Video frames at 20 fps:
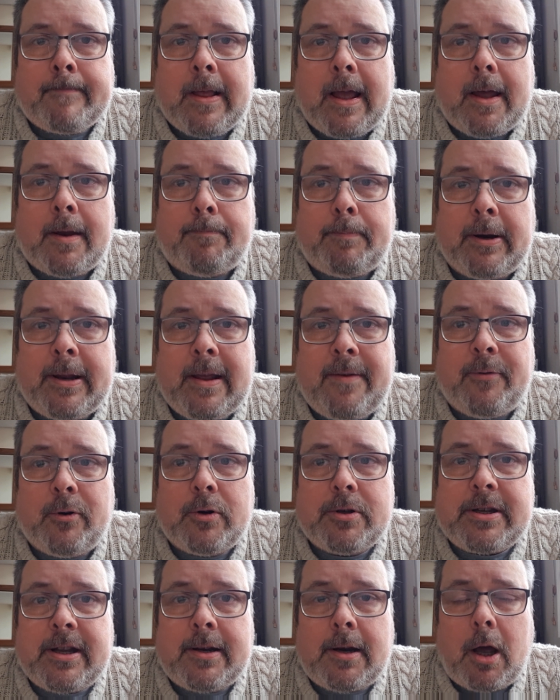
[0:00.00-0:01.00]
and
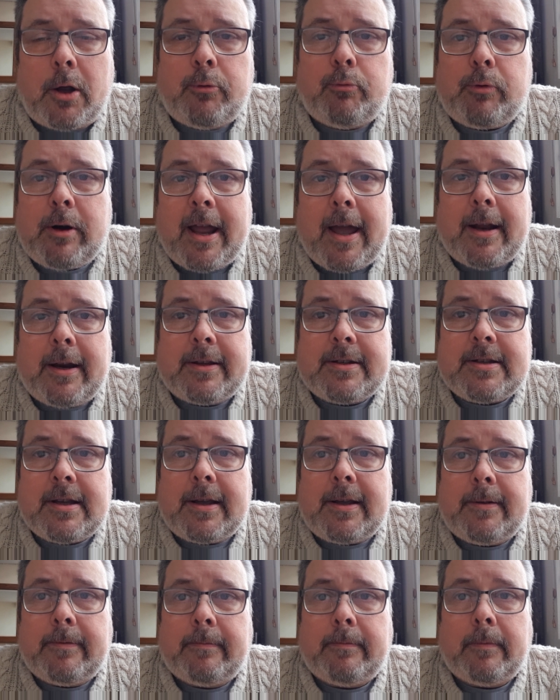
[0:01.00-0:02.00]
believers in
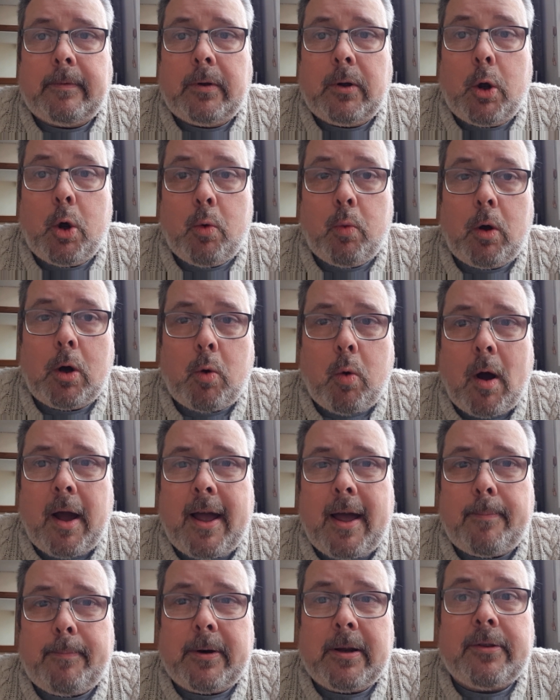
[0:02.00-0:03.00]
unreality who will quite
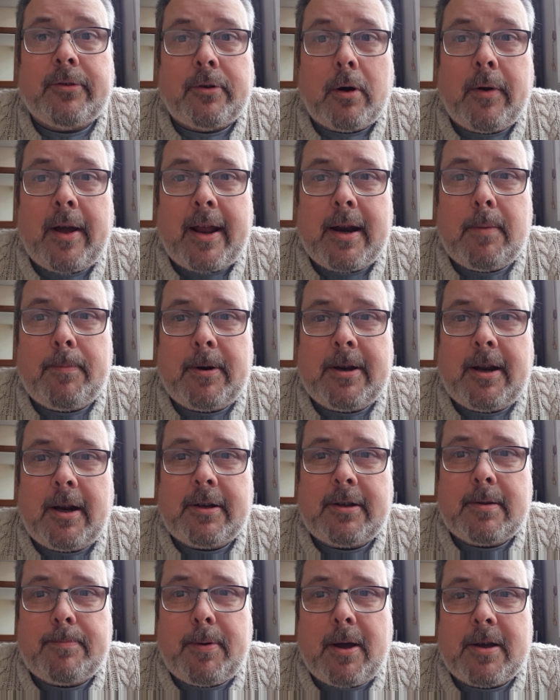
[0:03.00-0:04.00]
happily throw anybody
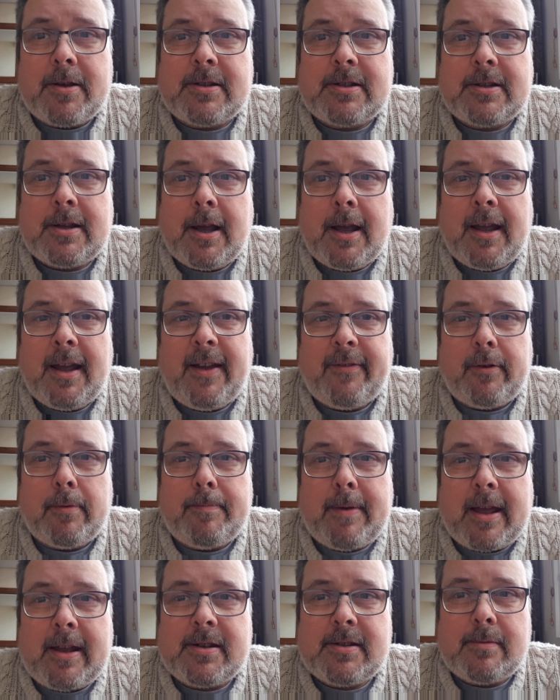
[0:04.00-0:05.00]
under the bus if it
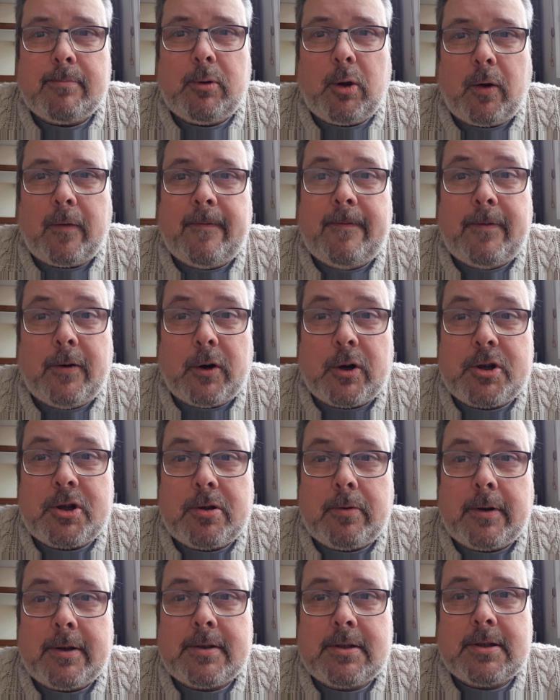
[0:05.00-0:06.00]
makes them look
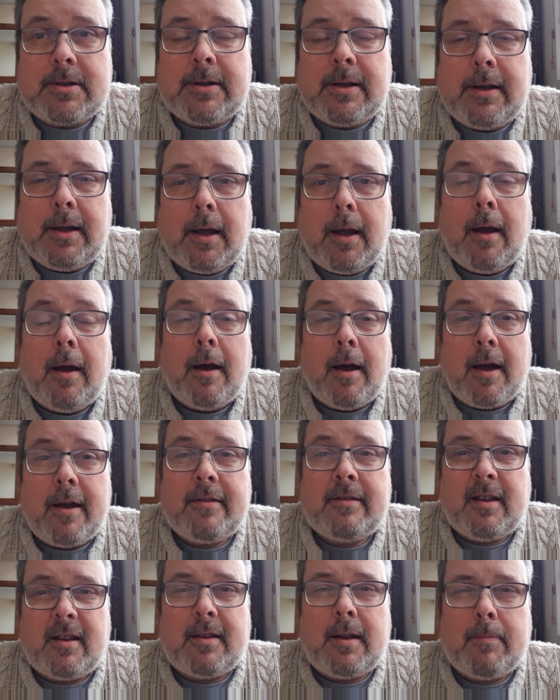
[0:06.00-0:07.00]
virtuous. I
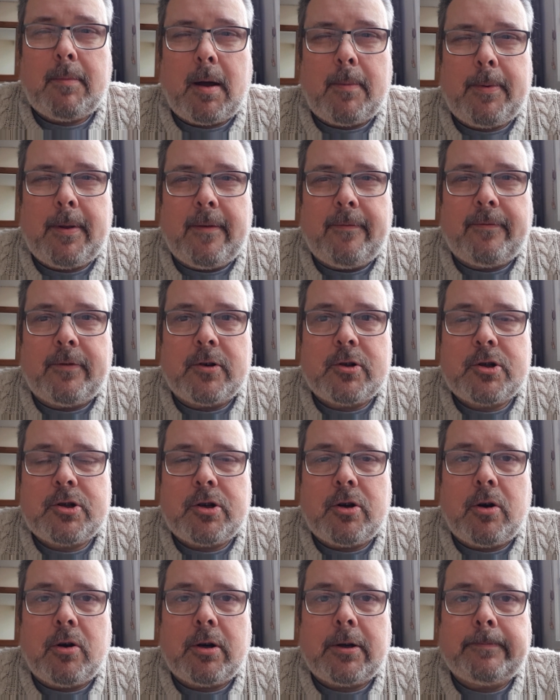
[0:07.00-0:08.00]
think they might be in for a
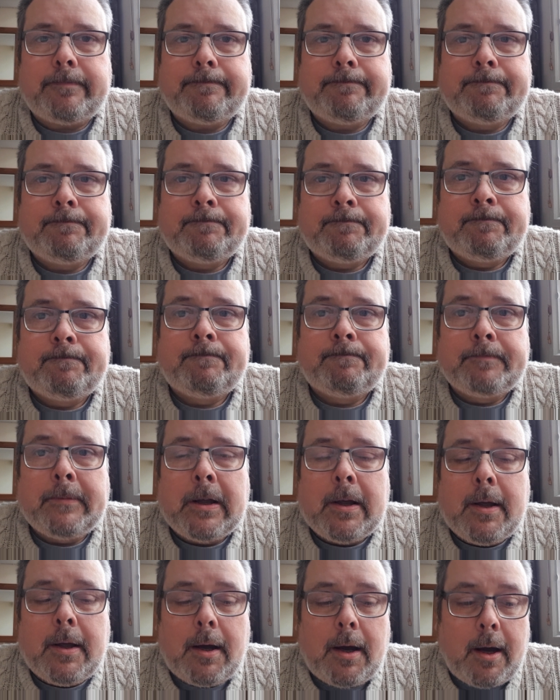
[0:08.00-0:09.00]
shock.
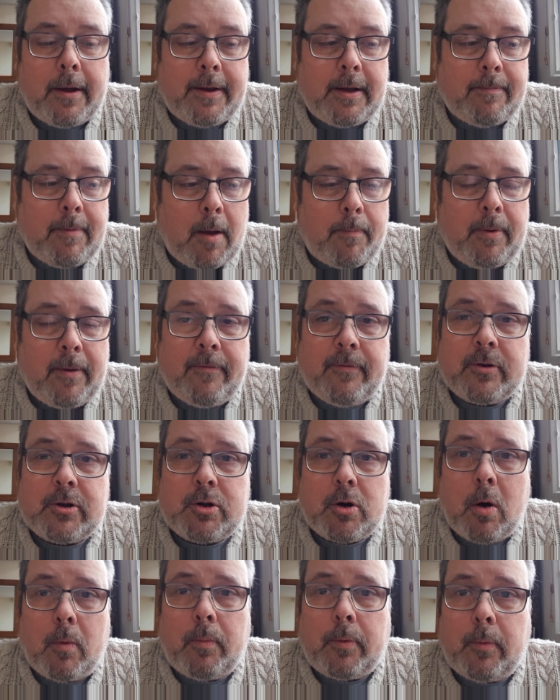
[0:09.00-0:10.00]
I think it might be in for a
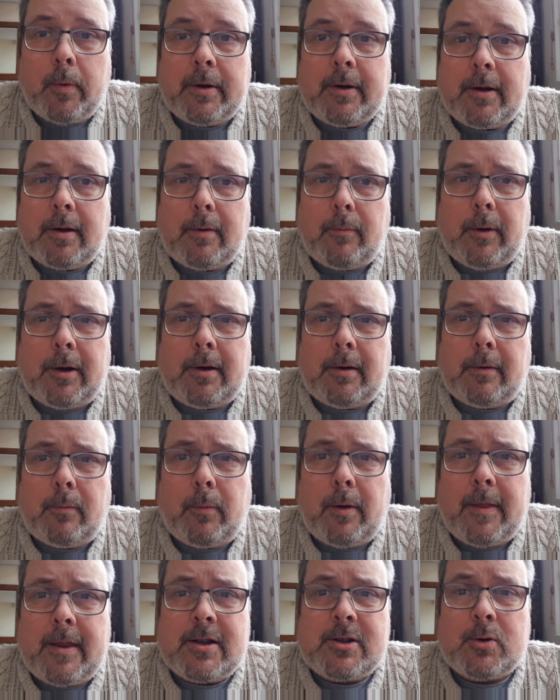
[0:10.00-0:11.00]
shock when, when,
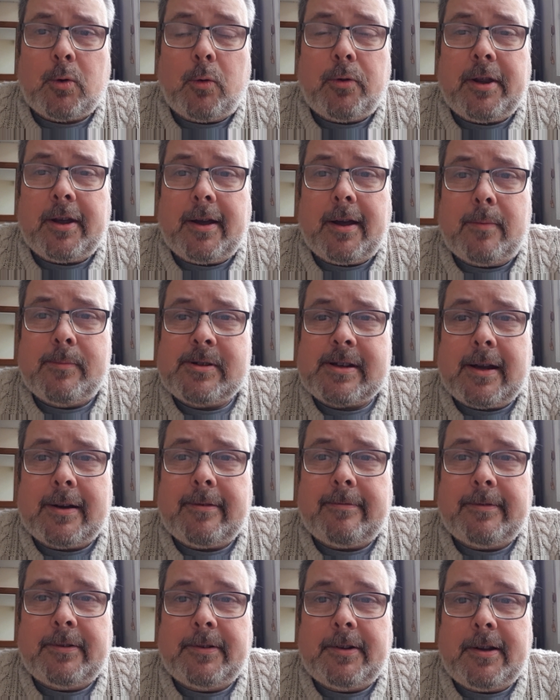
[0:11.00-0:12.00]
when this sort of thing comes
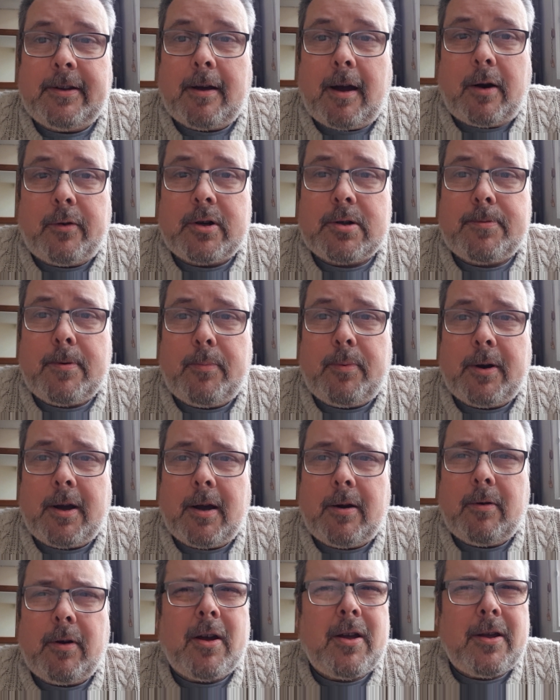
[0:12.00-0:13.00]
out and the Irish people
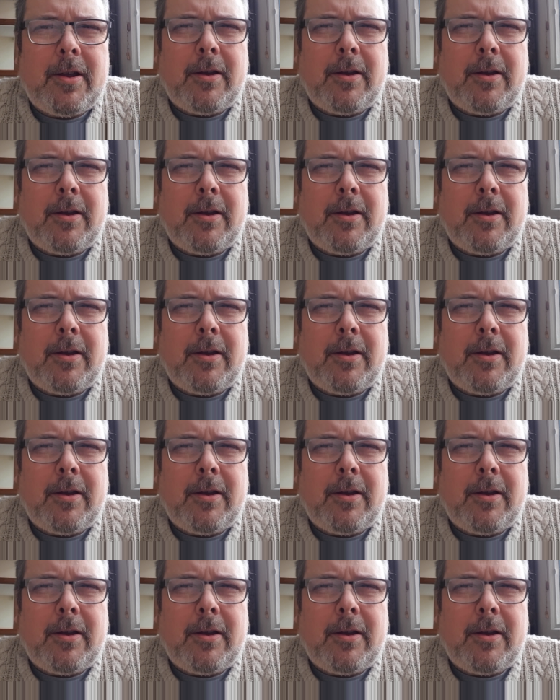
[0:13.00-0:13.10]
go,